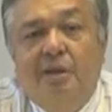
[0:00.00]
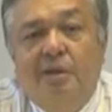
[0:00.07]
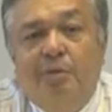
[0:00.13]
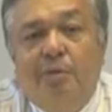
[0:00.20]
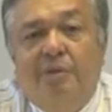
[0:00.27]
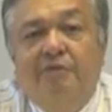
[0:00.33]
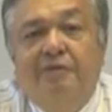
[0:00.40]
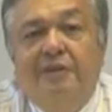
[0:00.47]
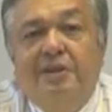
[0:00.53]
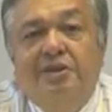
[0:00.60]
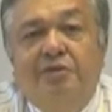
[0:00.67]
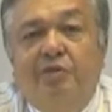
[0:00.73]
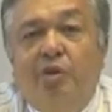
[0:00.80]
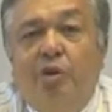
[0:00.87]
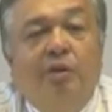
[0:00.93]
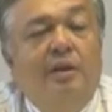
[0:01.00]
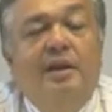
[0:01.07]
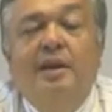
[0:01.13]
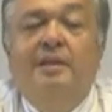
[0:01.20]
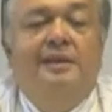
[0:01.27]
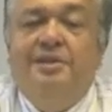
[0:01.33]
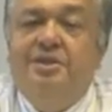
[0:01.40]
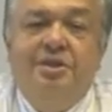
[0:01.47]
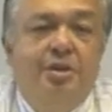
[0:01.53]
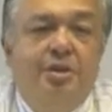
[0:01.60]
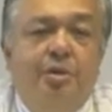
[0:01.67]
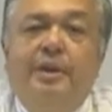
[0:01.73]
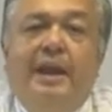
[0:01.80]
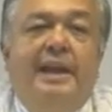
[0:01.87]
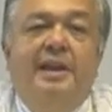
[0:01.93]
Well, first of all, there's no
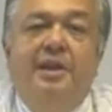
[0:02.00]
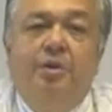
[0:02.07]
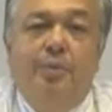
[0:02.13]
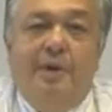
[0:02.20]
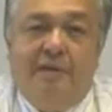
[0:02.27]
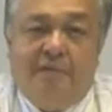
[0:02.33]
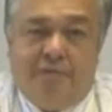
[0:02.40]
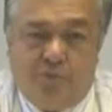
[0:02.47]
getting away from